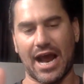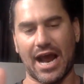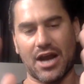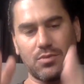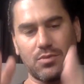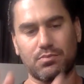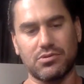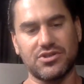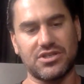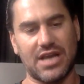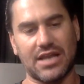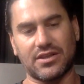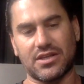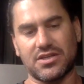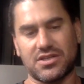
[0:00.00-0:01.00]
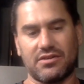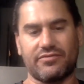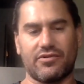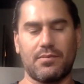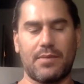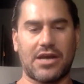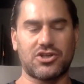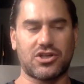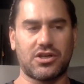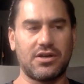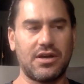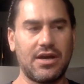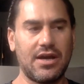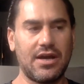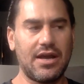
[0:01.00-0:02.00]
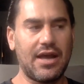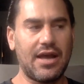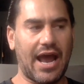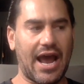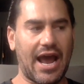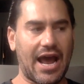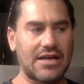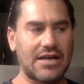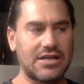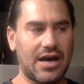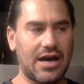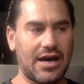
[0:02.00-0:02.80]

How do you present this information? And